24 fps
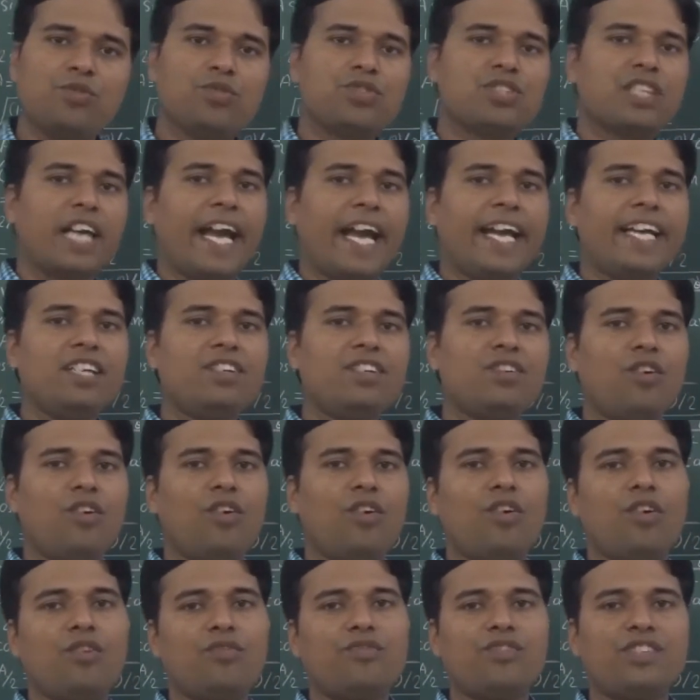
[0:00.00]
sine
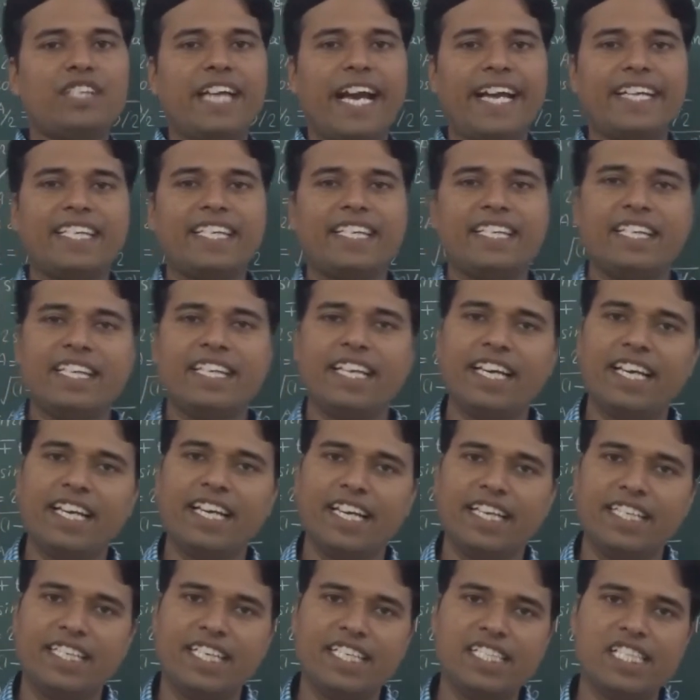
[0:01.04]
of 90 degree
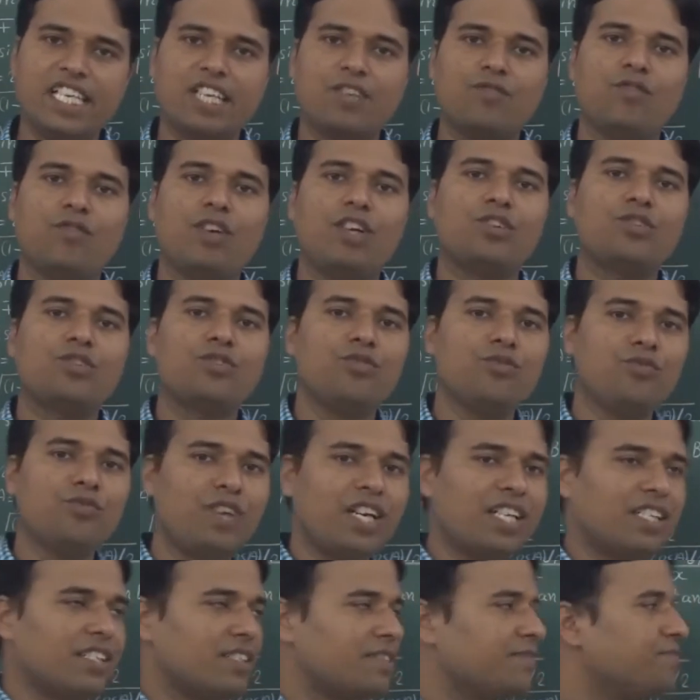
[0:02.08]
it is equal to
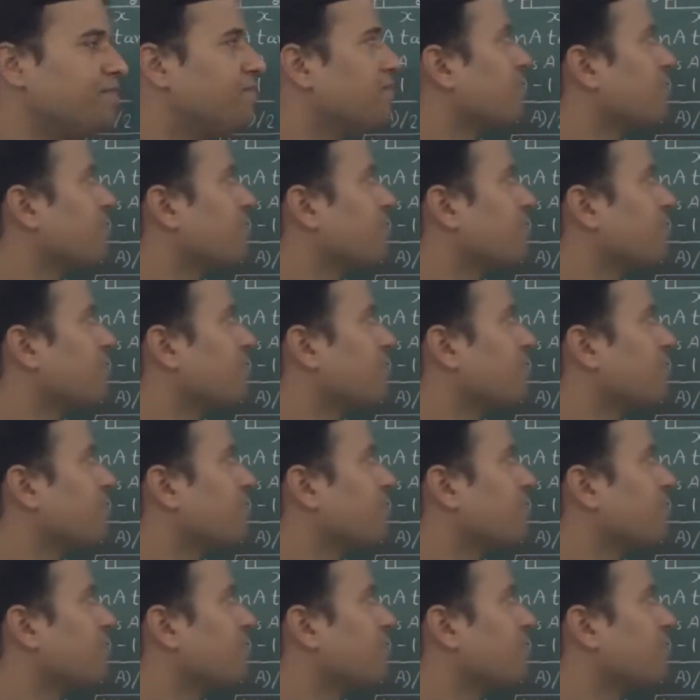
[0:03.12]
1.